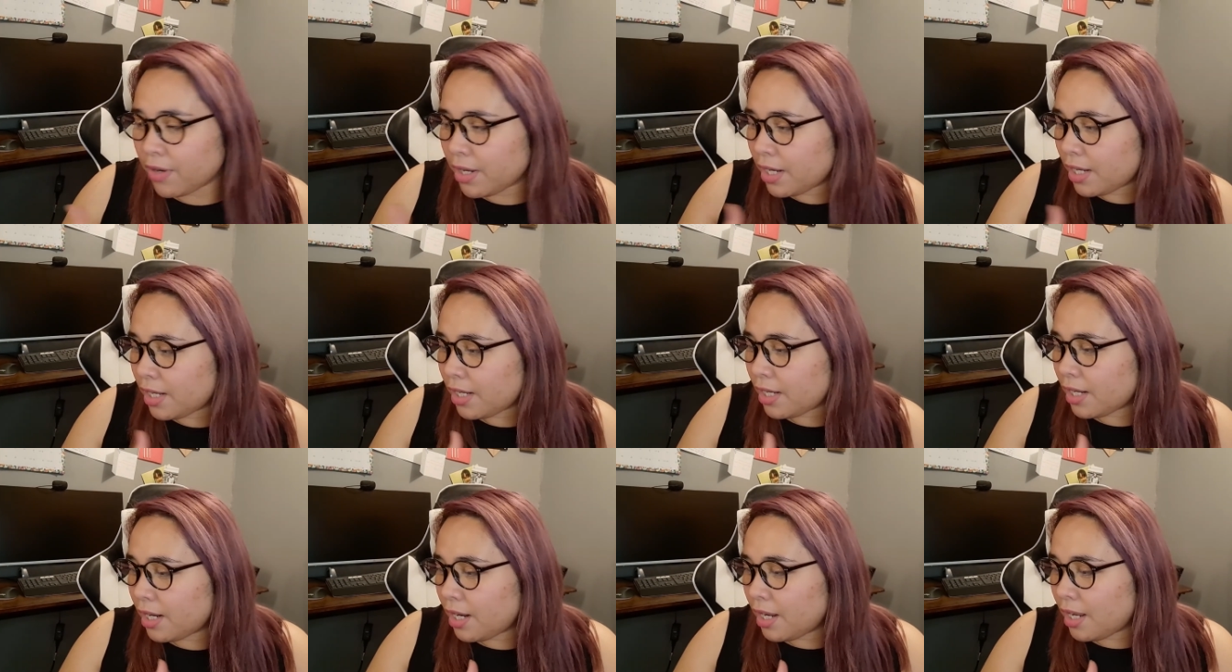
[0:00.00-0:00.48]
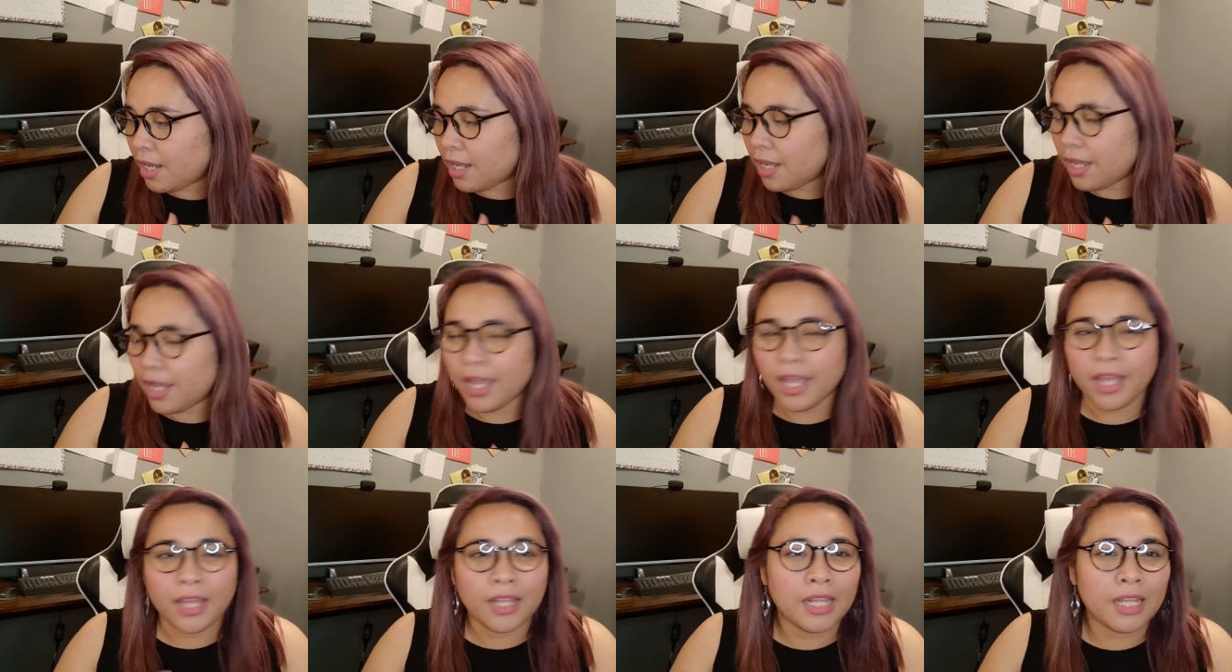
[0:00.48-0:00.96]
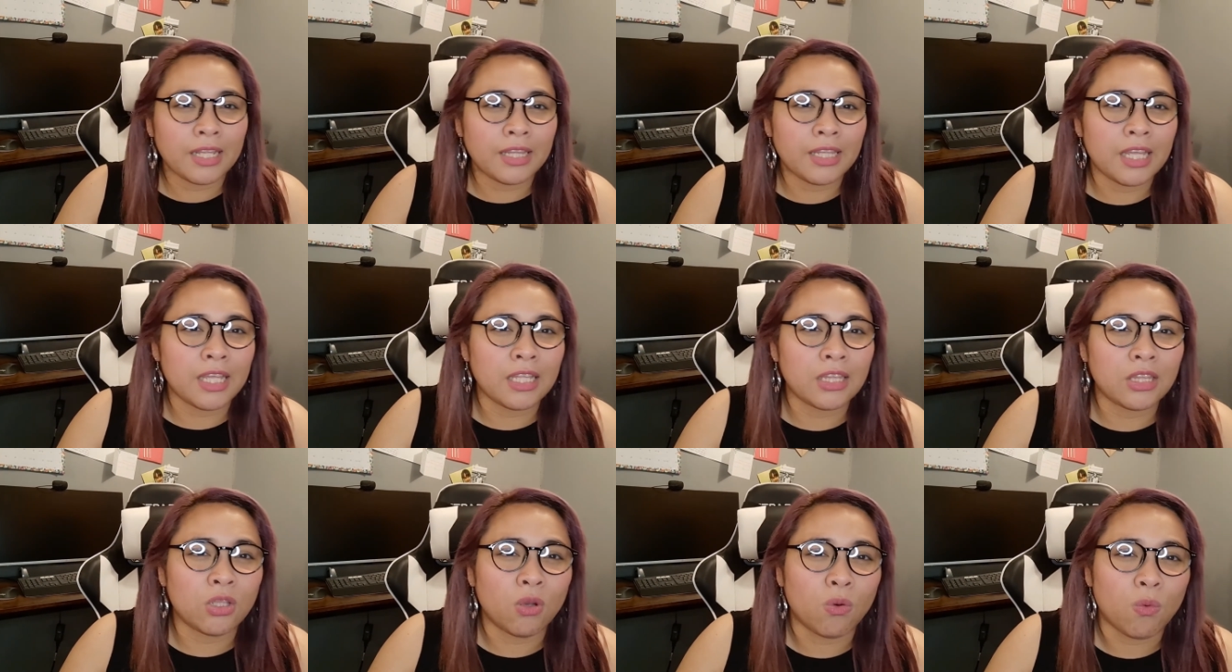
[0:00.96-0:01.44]
it, and I
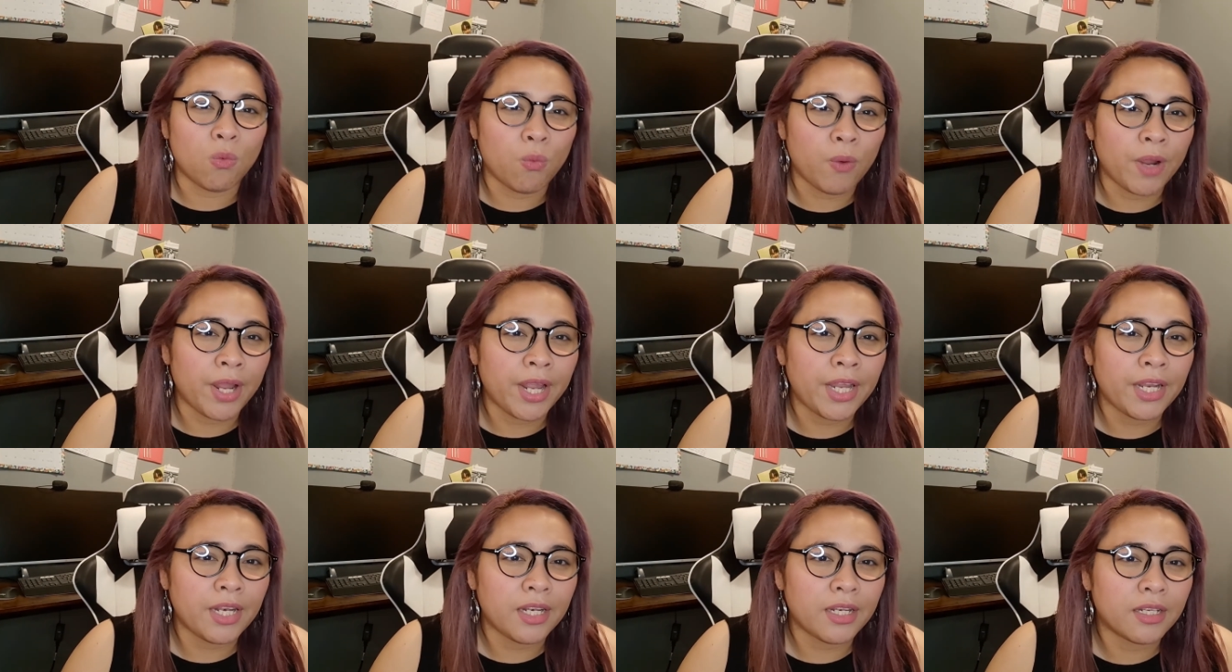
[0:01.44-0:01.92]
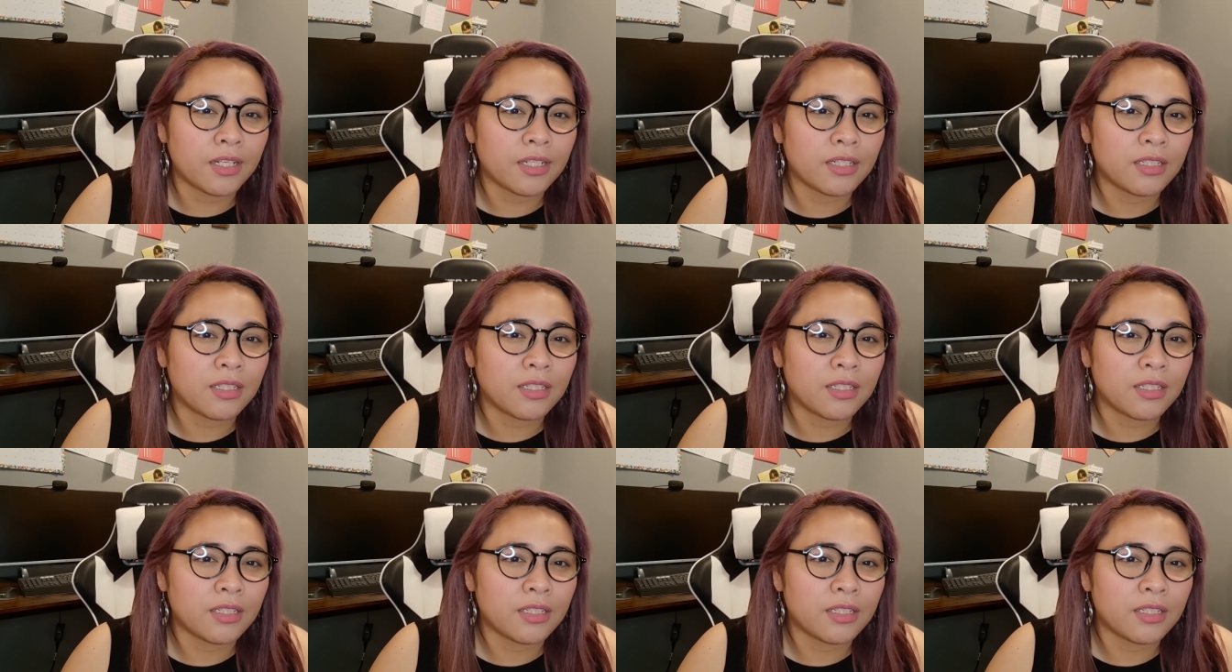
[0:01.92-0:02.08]
think the weight.